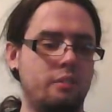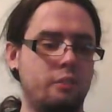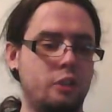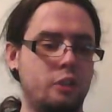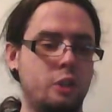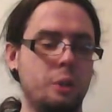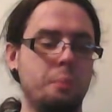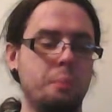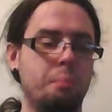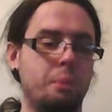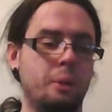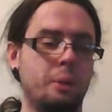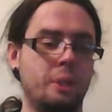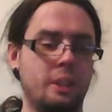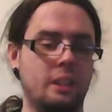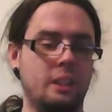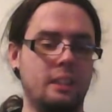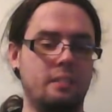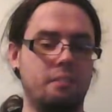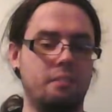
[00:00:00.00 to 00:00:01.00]
to put
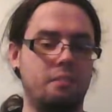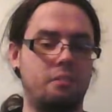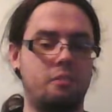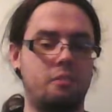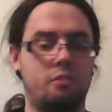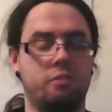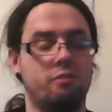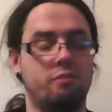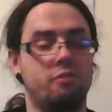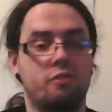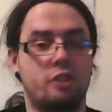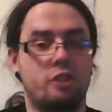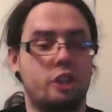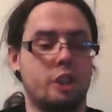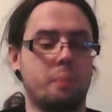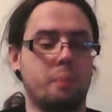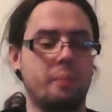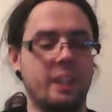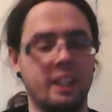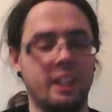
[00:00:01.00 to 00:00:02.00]

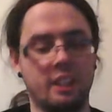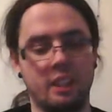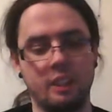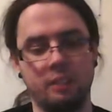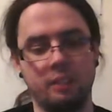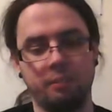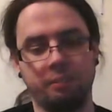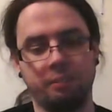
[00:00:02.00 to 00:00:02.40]
something on.